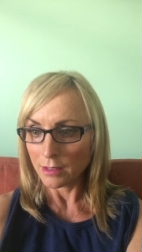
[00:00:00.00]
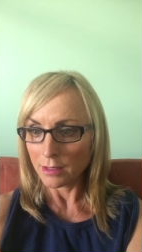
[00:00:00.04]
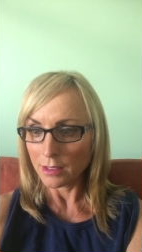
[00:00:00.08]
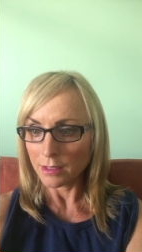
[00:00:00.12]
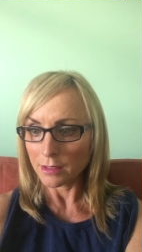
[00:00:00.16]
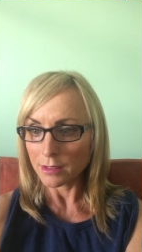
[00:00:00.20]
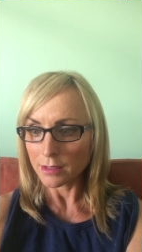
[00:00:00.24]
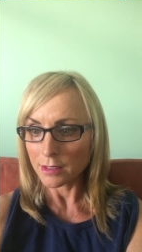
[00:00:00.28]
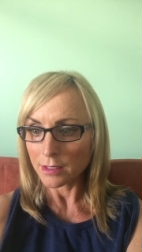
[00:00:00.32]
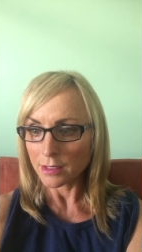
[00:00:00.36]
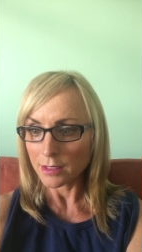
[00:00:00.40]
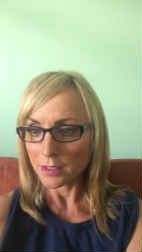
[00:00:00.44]

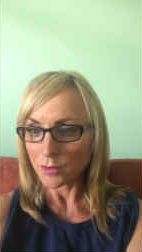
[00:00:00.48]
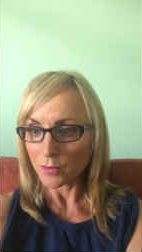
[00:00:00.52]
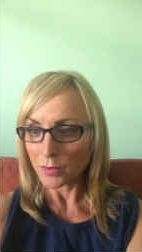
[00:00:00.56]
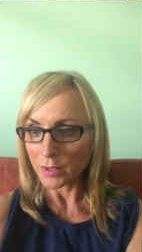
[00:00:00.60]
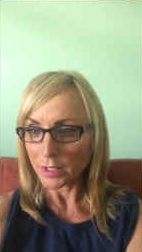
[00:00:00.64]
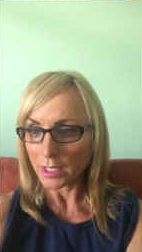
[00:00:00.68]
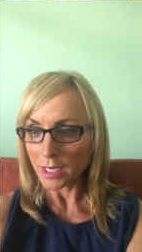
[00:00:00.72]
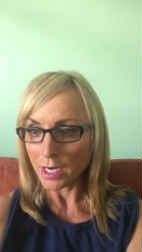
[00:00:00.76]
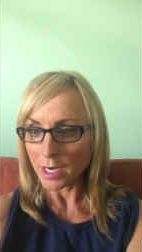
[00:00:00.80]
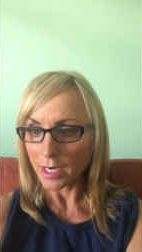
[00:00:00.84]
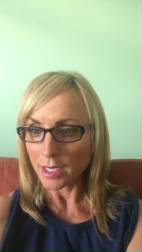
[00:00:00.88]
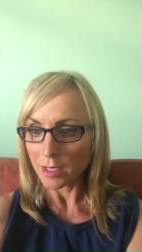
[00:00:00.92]
This is
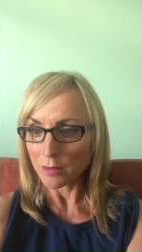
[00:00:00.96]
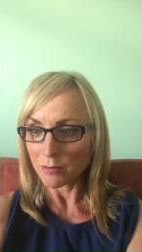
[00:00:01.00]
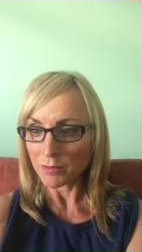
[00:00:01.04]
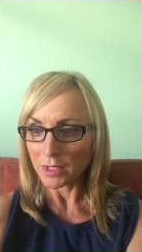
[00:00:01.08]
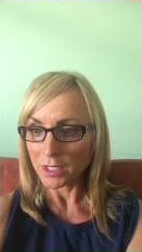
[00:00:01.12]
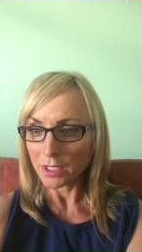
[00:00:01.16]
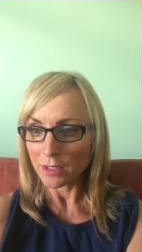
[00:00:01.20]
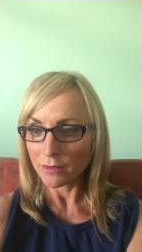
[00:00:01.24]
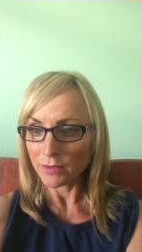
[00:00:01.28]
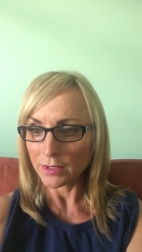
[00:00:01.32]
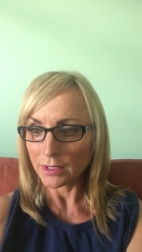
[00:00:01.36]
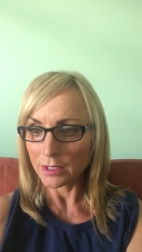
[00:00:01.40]
when I am
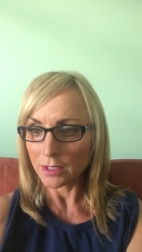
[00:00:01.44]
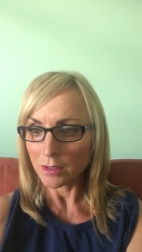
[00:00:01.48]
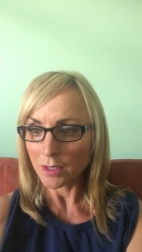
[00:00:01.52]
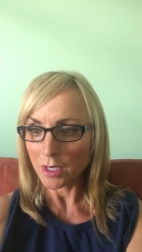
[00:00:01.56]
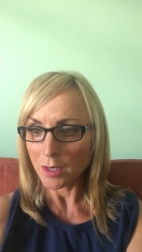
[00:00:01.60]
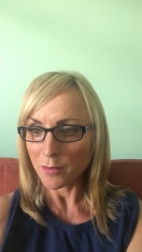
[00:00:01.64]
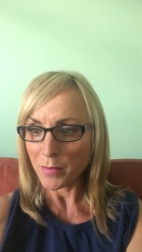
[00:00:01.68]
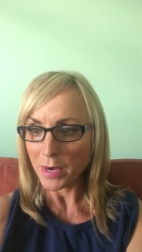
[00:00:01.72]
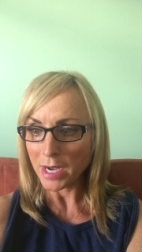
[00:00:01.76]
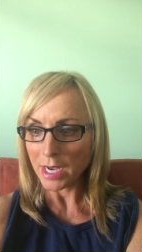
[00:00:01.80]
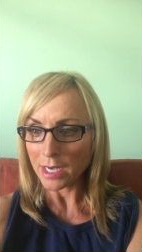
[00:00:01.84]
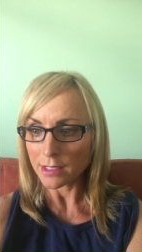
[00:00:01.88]
given the
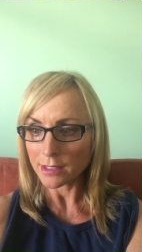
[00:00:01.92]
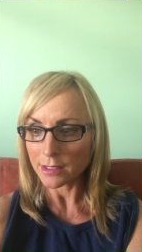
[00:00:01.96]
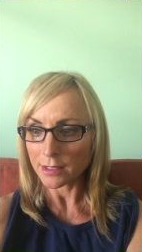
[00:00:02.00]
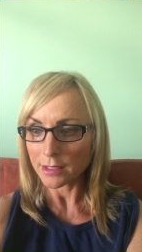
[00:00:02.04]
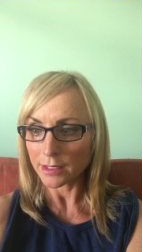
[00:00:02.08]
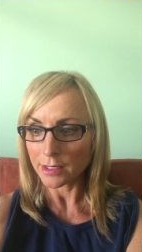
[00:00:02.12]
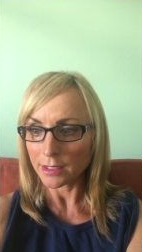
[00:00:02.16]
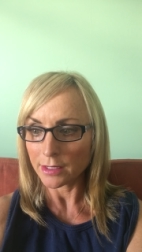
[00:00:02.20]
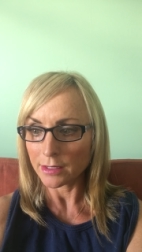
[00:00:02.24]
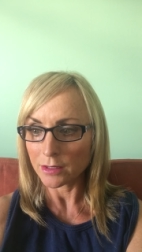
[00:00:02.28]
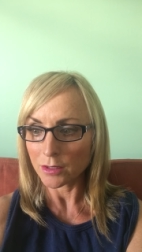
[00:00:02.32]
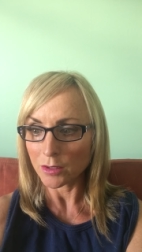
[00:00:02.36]

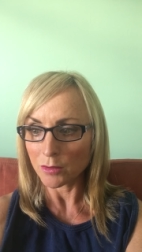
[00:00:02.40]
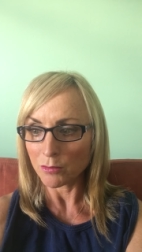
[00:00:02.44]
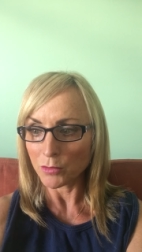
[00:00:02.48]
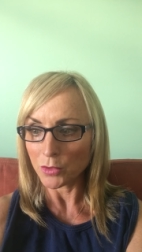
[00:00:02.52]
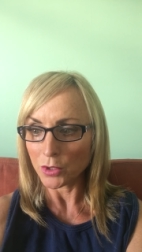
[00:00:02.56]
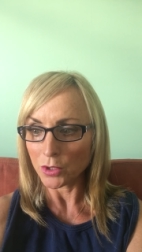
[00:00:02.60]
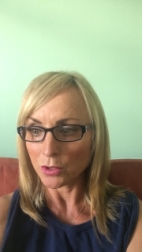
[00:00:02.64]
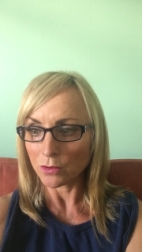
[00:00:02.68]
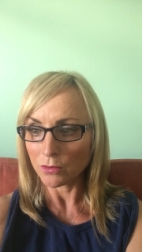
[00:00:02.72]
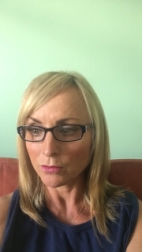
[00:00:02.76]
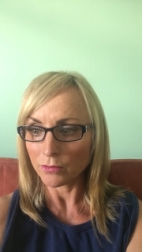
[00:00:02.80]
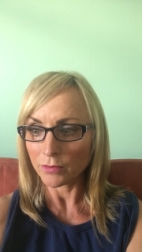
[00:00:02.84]
capacity to
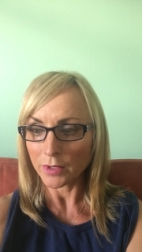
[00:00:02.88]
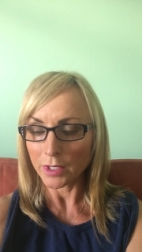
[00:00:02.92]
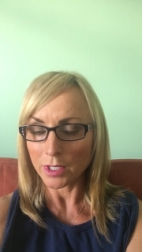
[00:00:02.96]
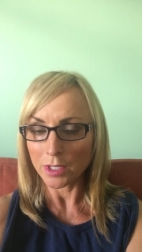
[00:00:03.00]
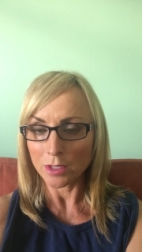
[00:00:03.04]
move